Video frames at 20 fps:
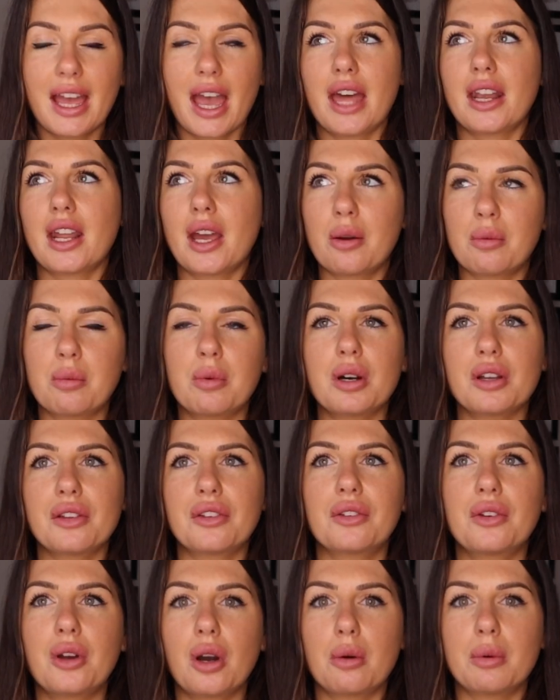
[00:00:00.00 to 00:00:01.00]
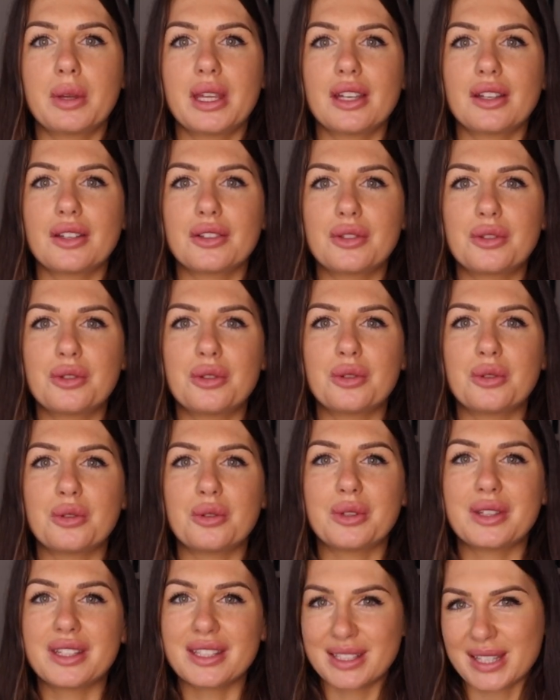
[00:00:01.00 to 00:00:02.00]
and I was going
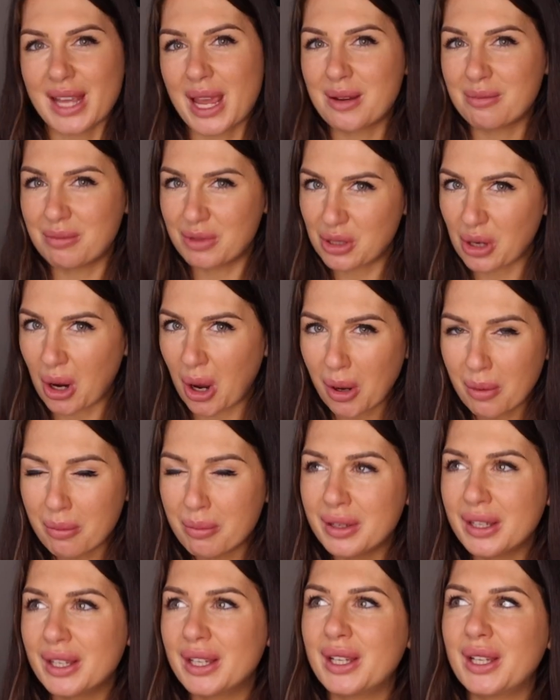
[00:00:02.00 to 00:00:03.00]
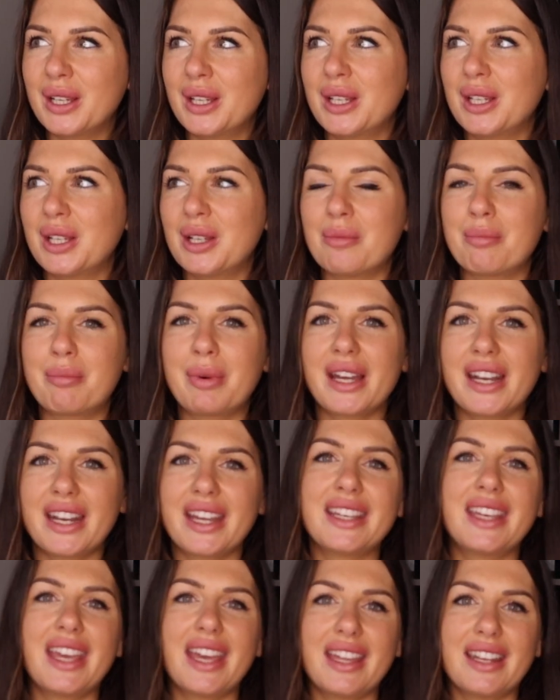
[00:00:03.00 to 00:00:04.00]
to the same job. But
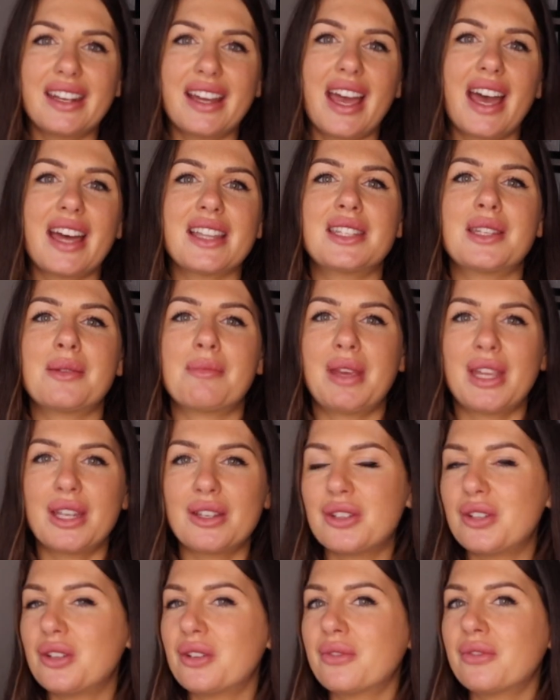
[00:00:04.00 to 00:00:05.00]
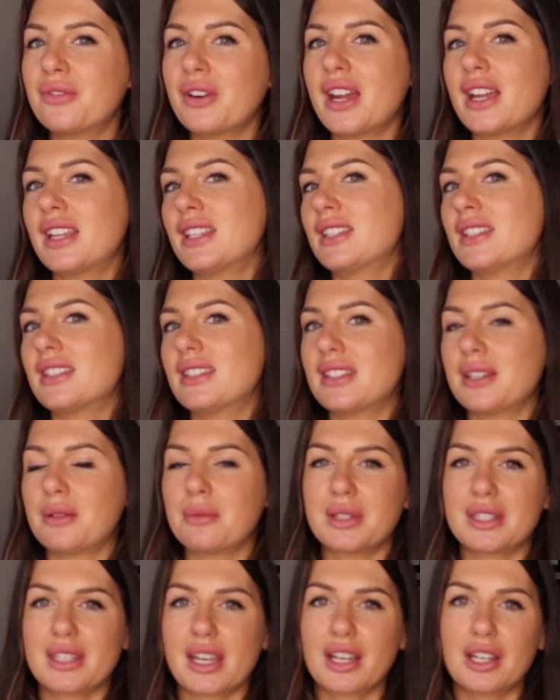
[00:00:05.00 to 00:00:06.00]
again, I had to meet new friends. It
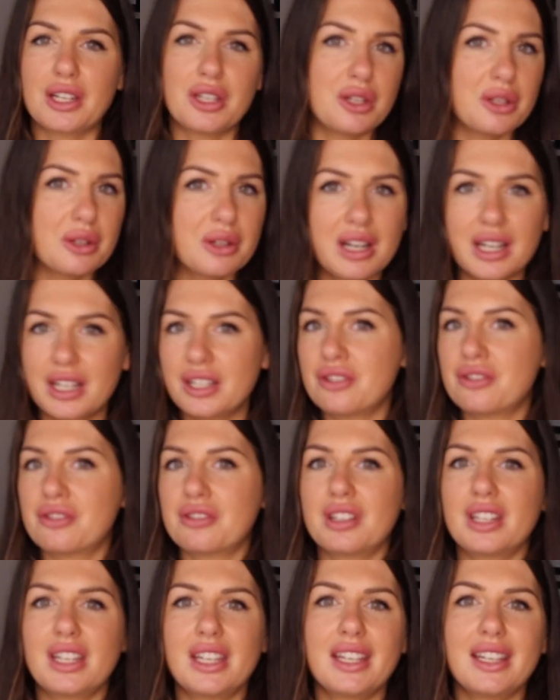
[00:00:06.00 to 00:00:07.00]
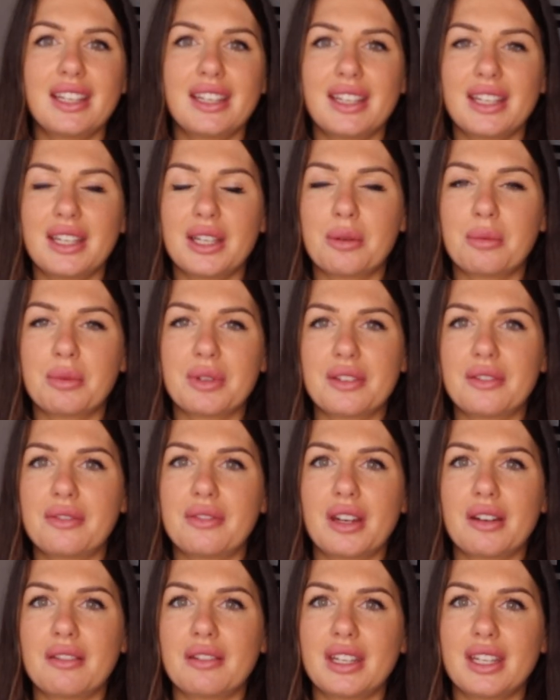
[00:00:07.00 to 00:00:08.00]
was like a new country. It was
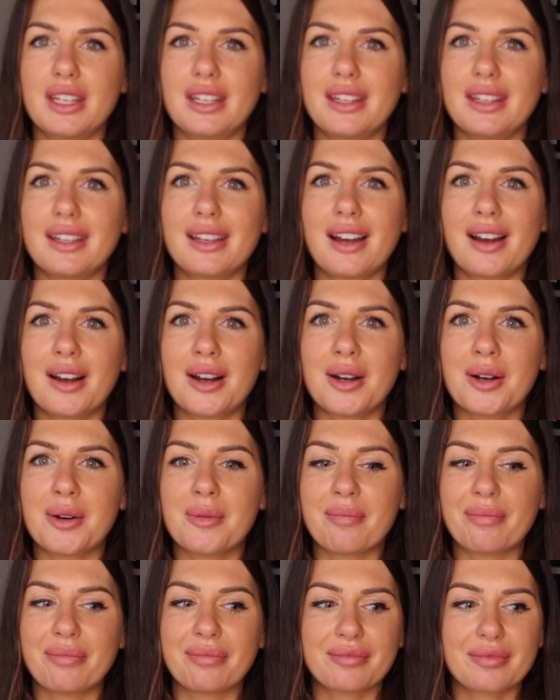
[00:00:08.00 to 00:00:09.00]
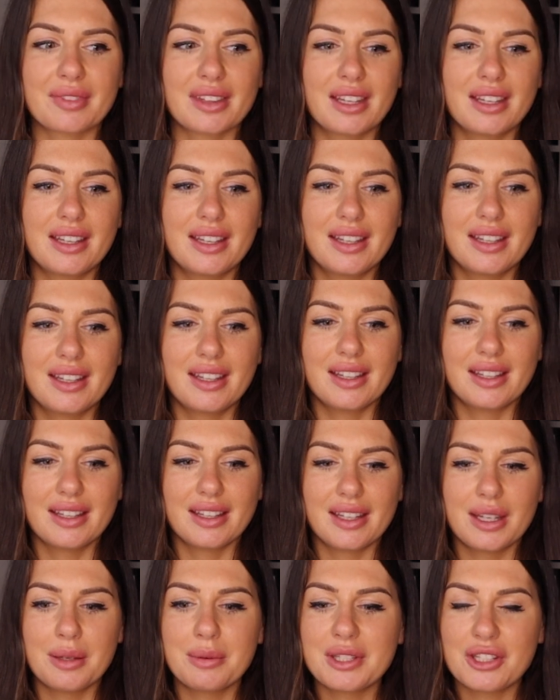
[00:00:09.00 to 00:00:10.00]
very,
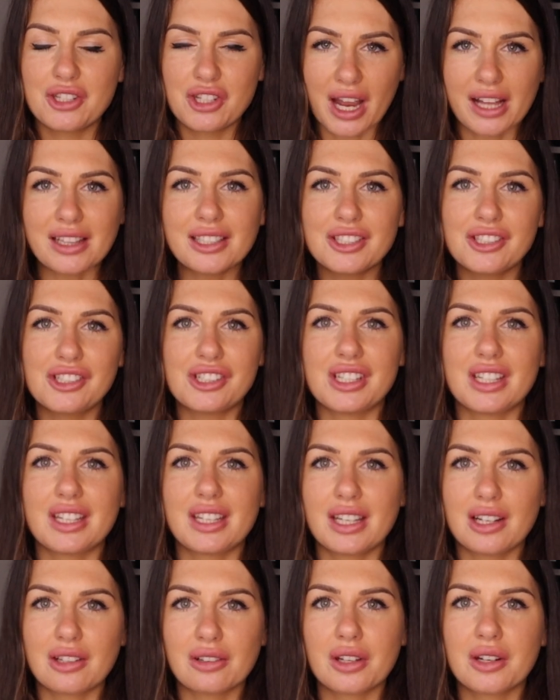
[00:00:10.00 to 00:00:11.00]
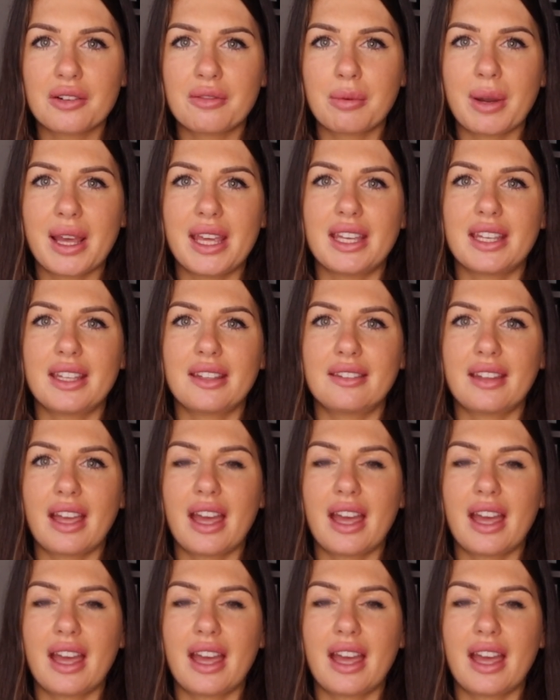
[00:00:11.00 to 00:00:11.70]
it was challenging in a lot of ways,